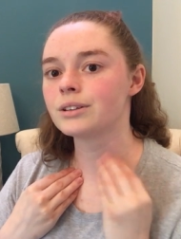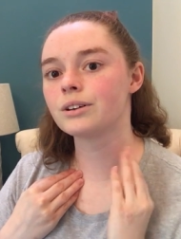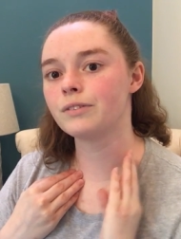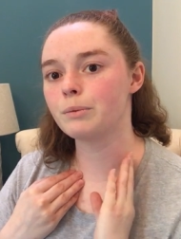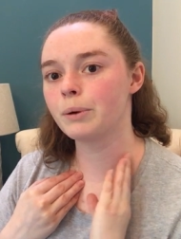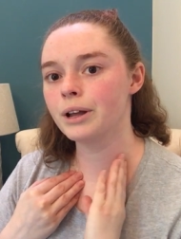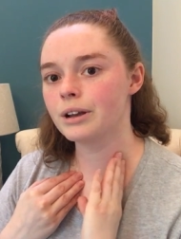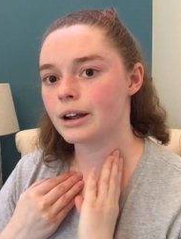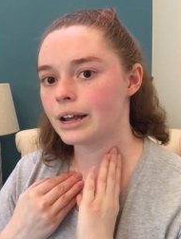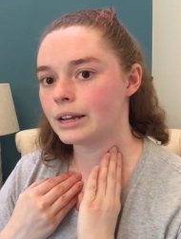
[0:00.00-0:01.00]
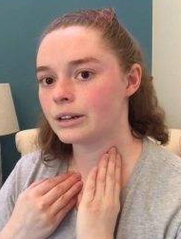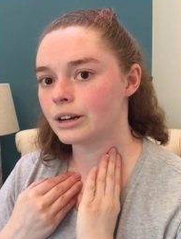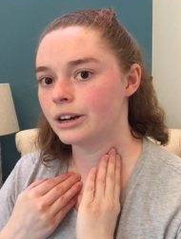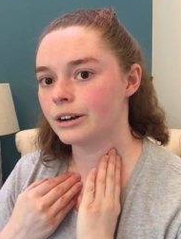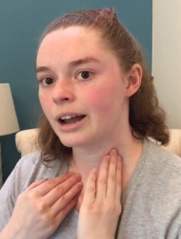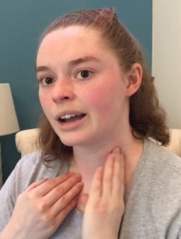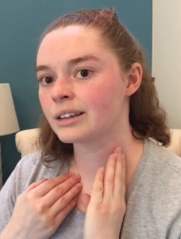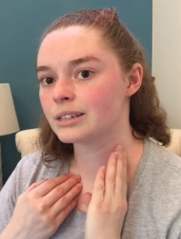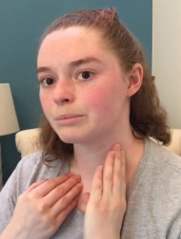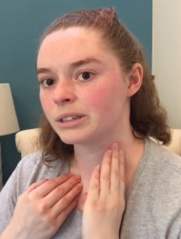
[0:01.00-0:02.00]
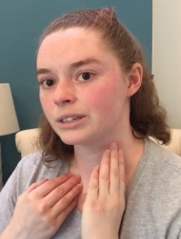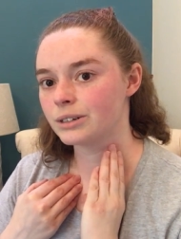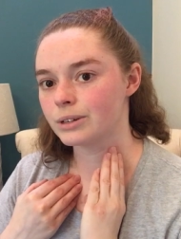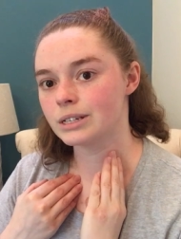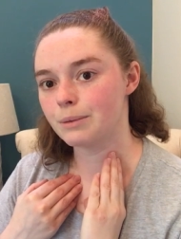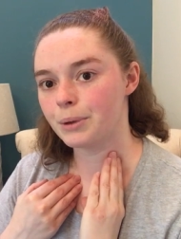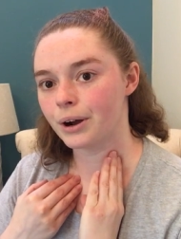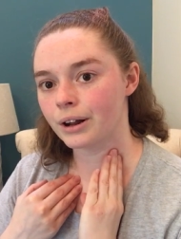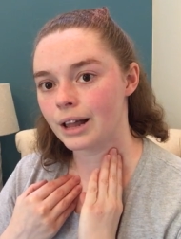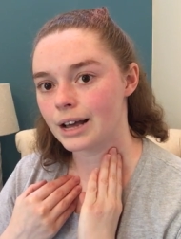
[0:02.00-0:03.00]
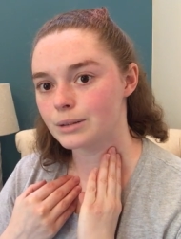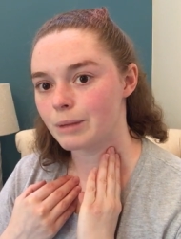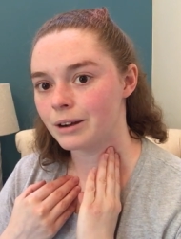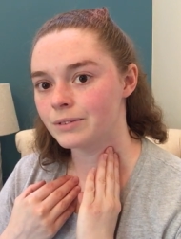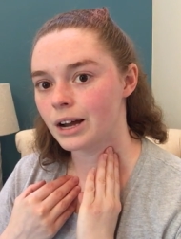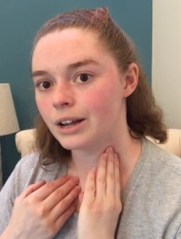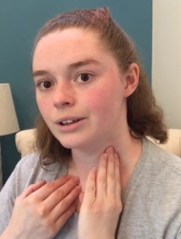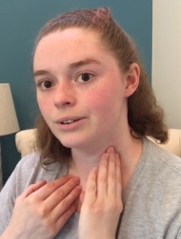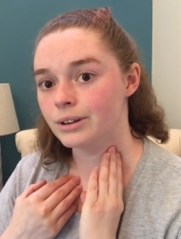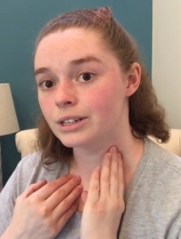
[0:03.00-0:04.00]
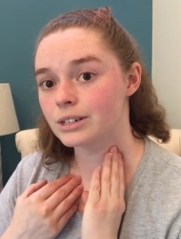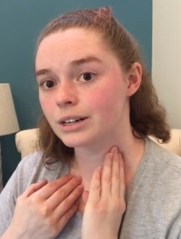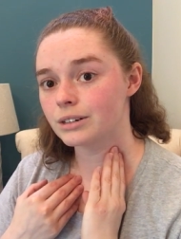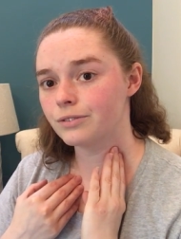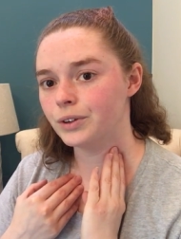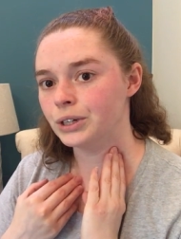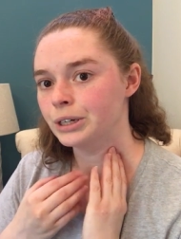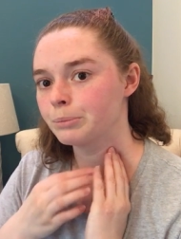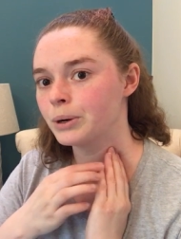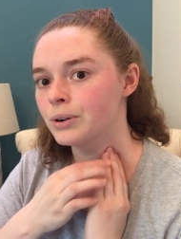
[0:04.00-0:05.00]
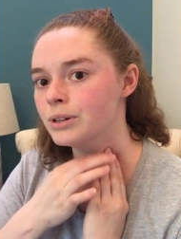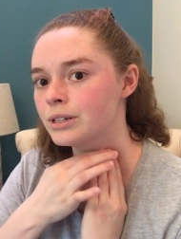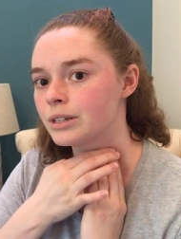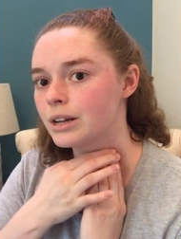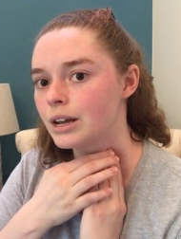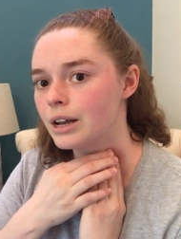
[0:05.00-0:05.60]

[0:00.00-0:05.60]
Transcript: So if you put your hand on your neck, similar to a CPR class might have taught you, you can start to feel your pulse.